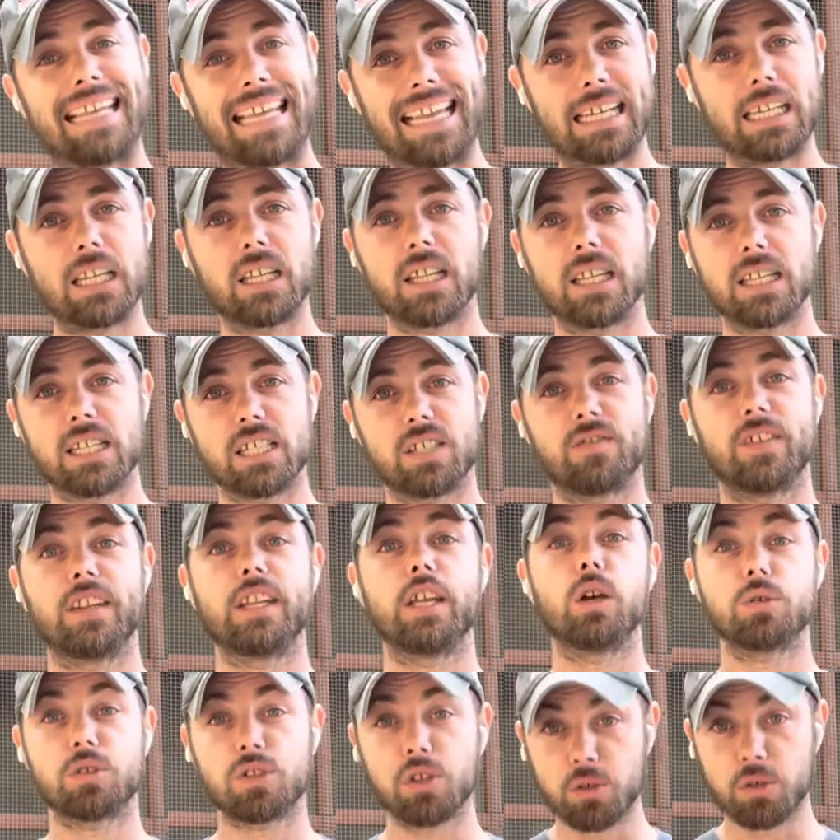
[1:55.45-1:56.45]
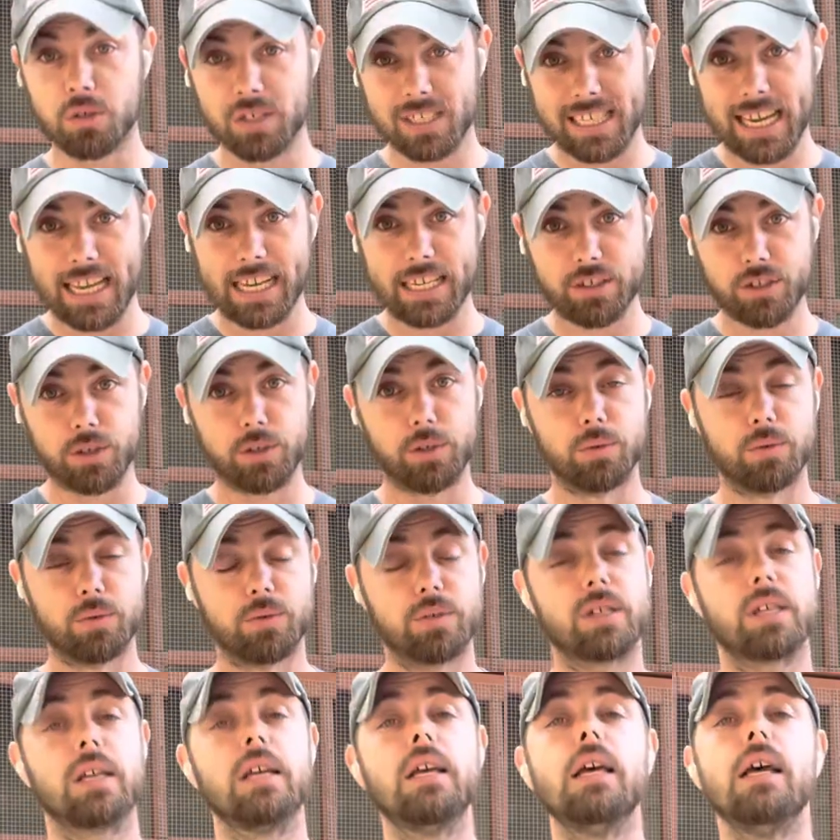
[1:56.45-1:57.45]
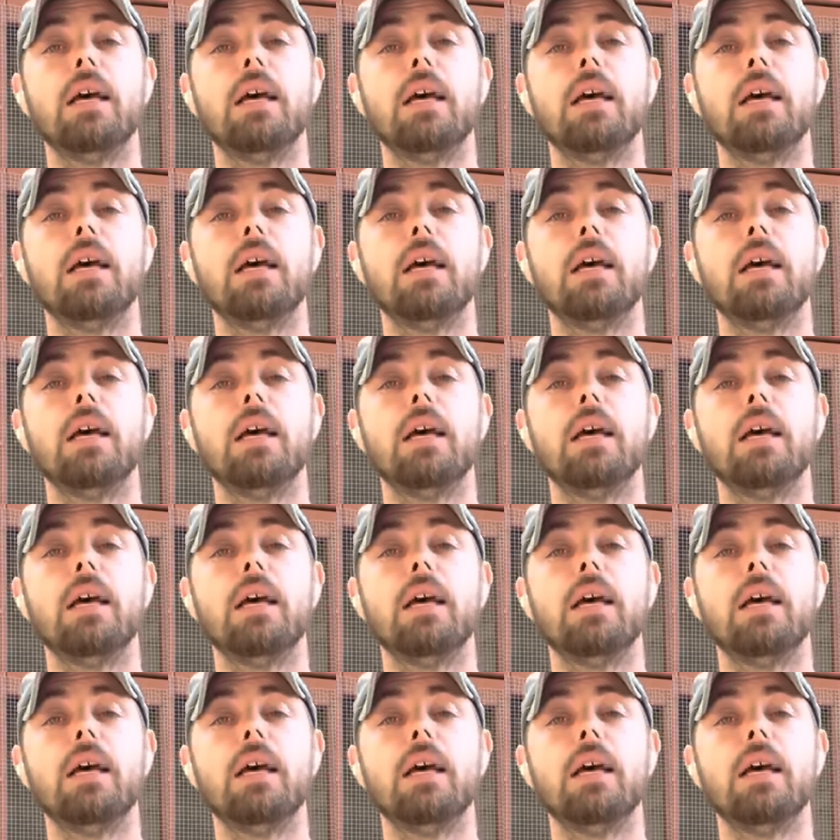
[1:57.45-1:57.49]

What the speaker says: end of this video, so stay tuned.